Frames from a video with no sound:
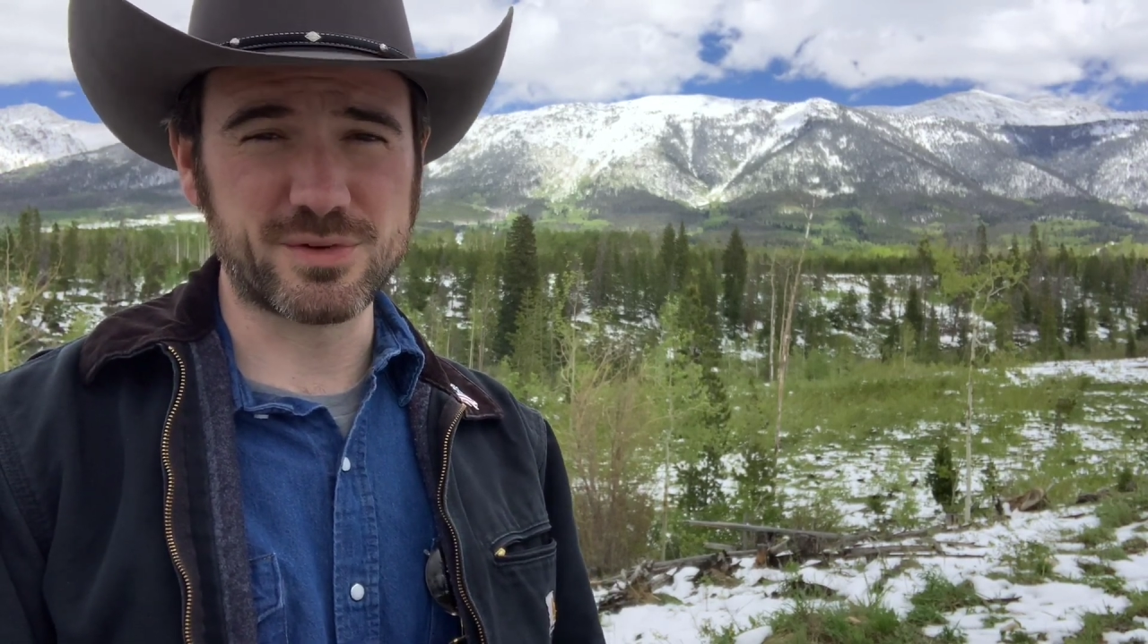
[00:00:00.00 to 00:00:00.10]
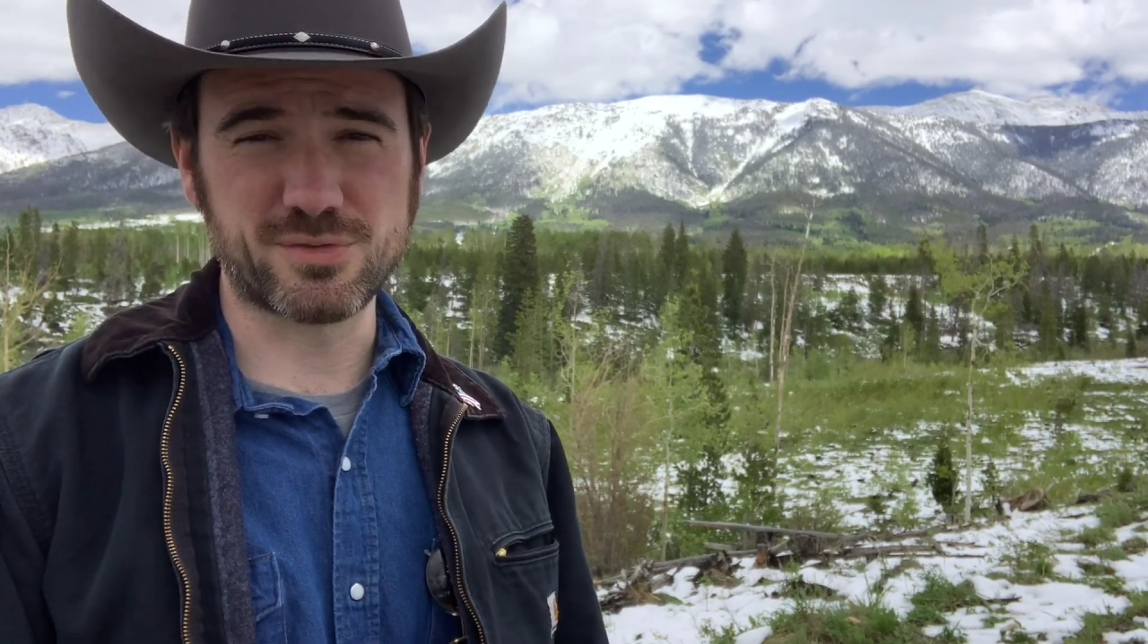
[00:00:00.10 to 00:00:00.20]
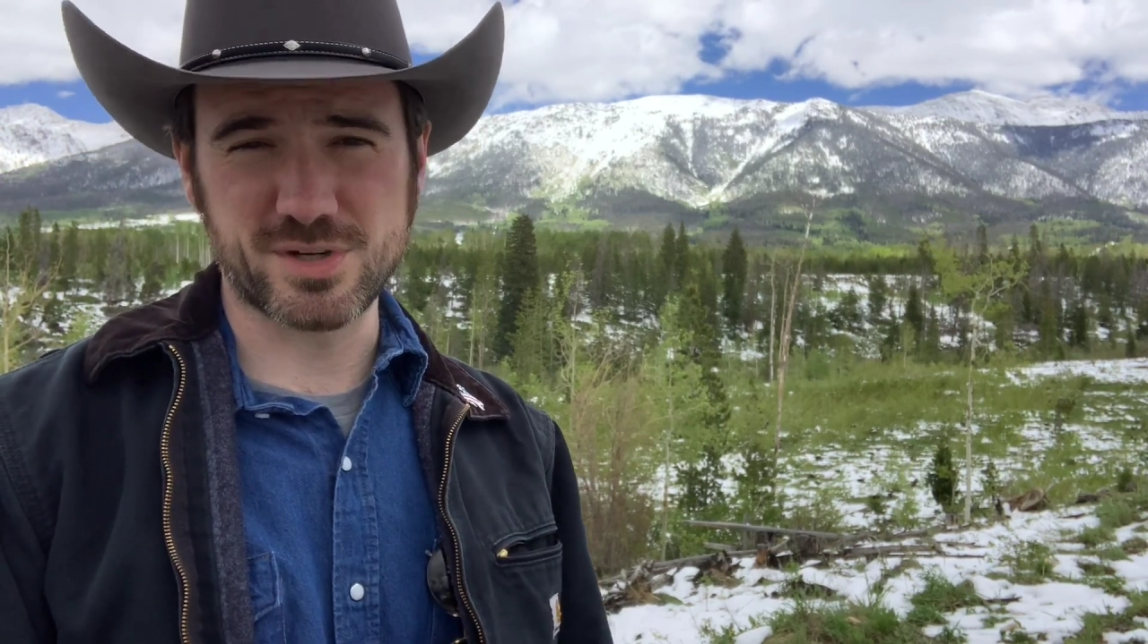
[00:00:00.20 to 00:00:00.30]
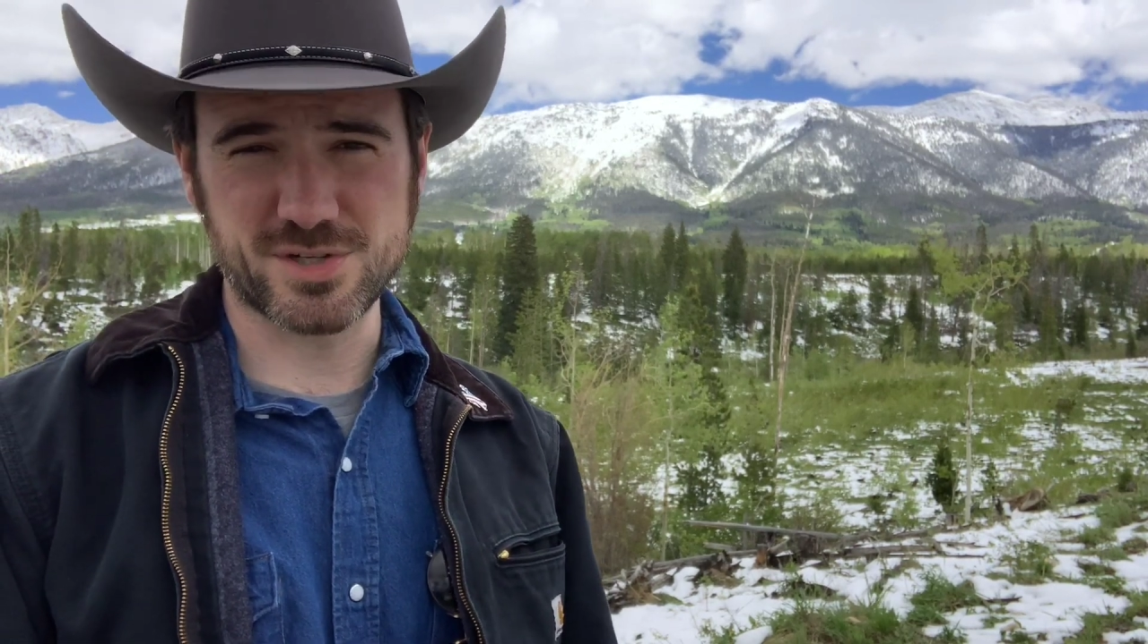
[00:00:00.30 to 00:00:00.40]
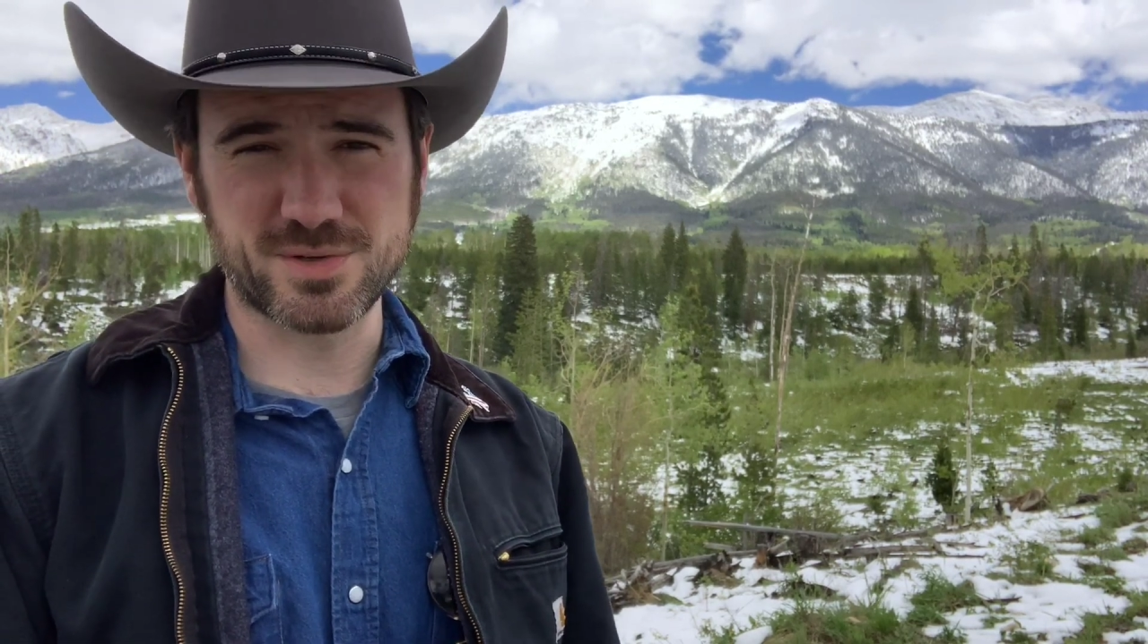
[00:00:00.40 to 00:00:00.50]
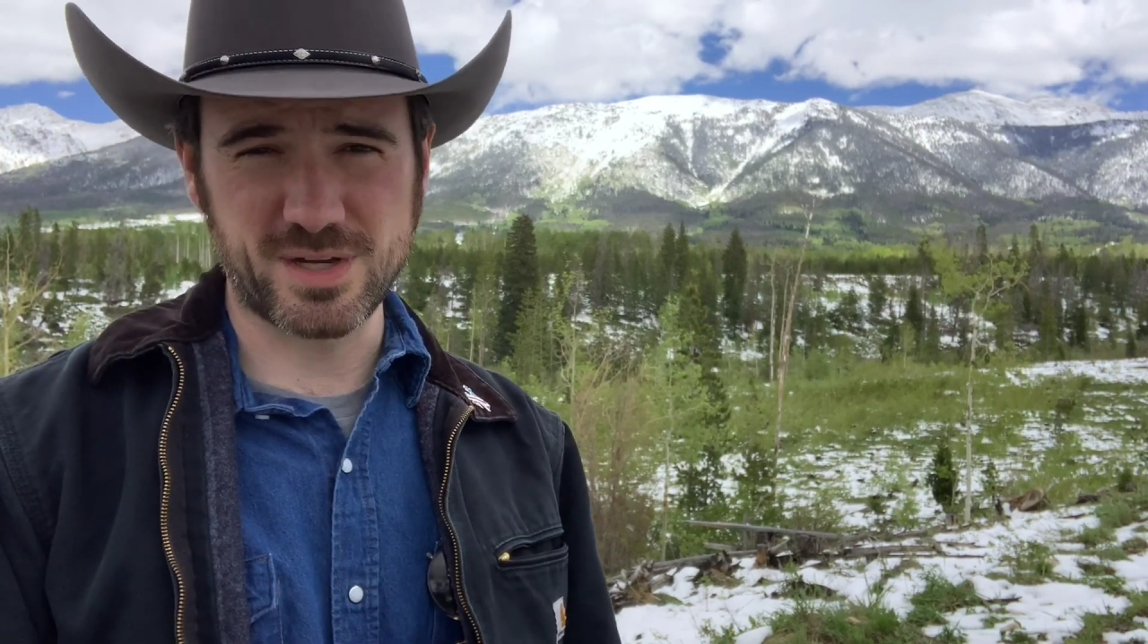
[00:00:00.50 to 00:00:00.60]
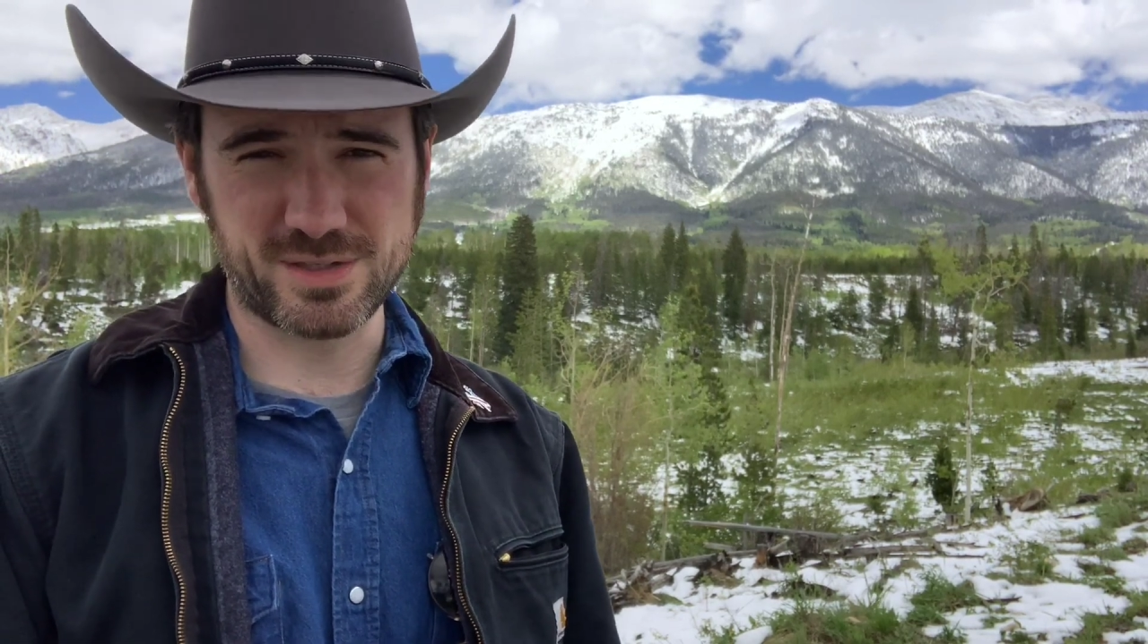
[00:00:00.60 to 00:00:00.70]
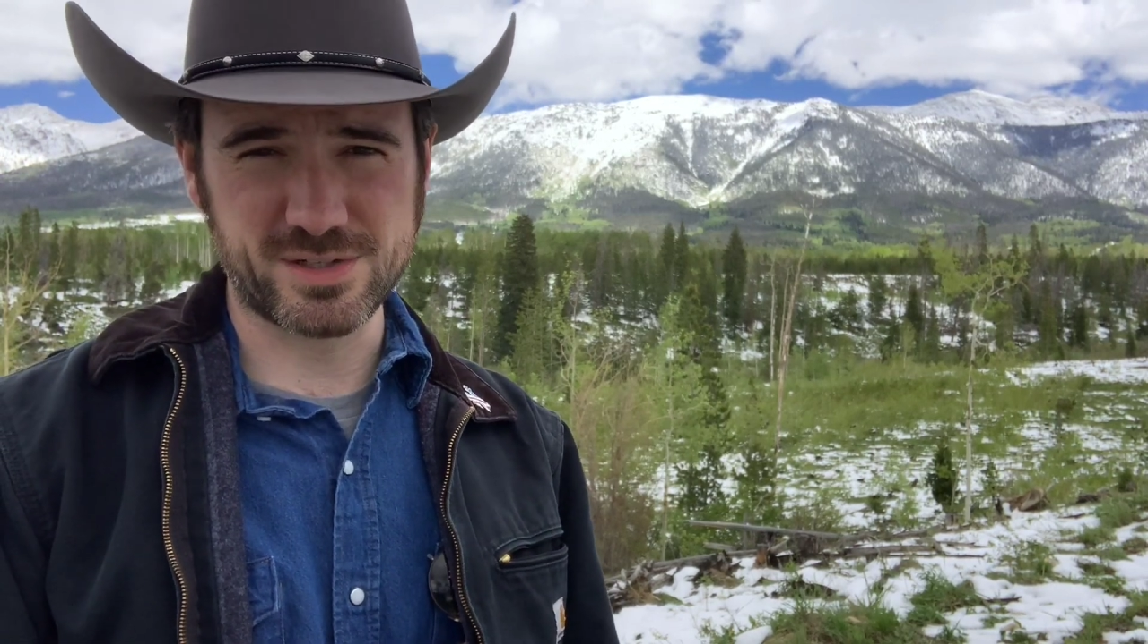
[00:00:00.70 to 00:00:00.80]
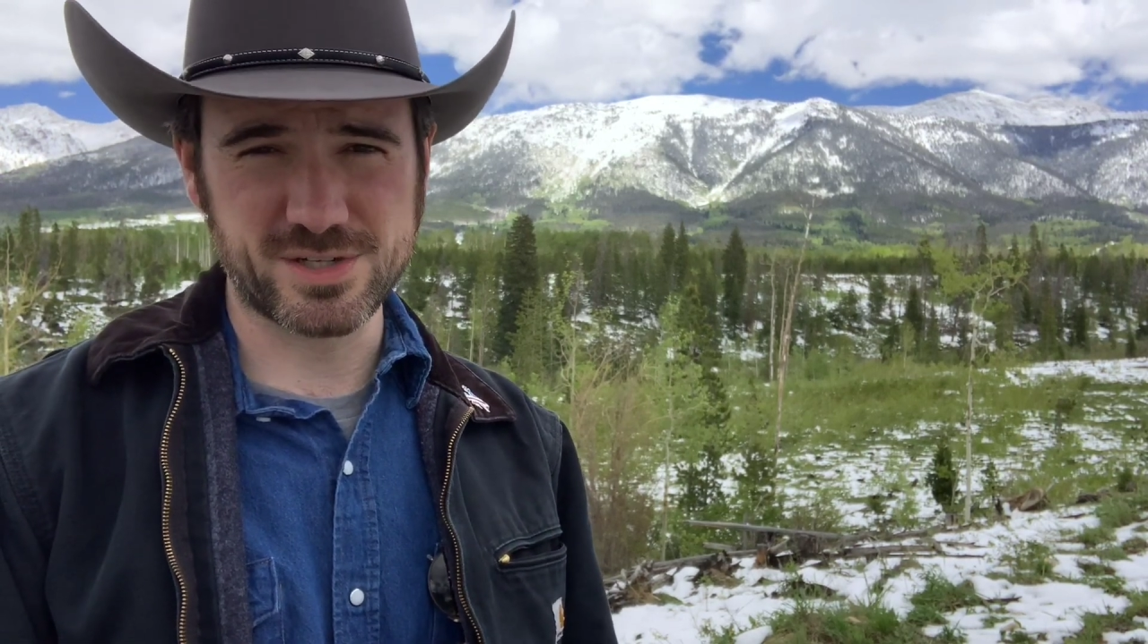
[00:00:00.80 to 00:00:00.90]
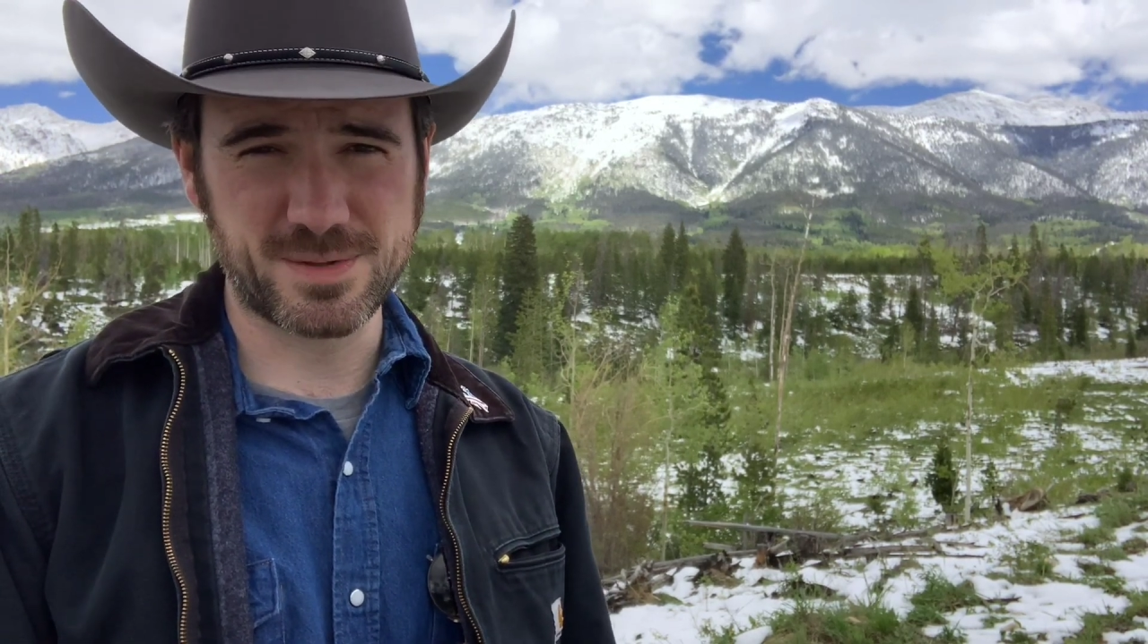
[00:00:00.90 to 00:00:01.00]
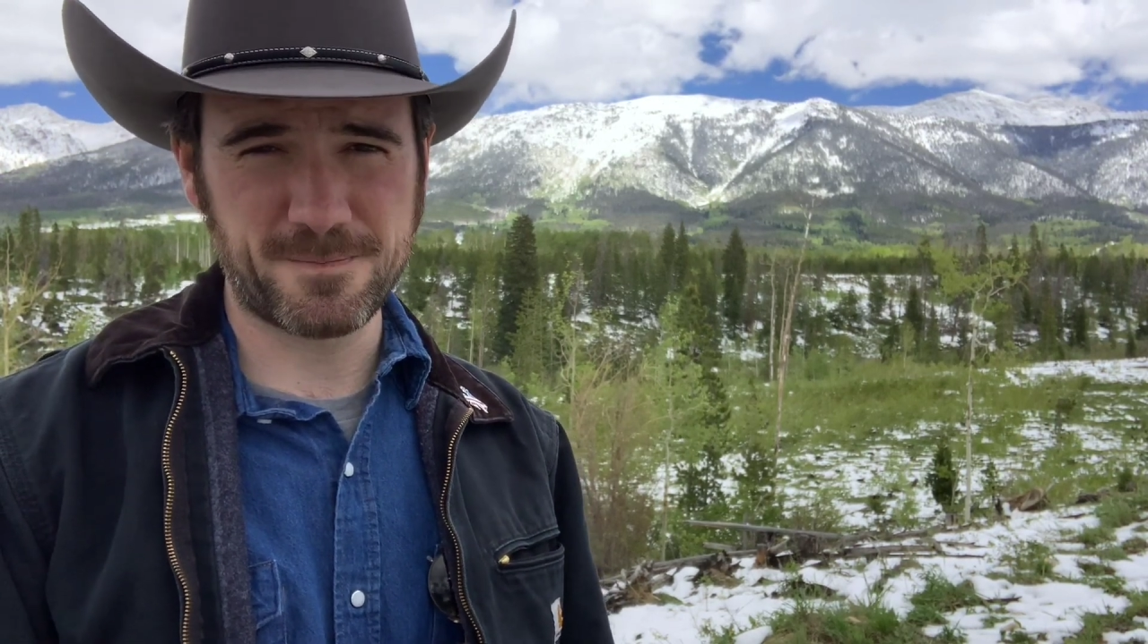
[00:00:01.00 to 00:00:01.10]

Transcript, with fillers: French or English.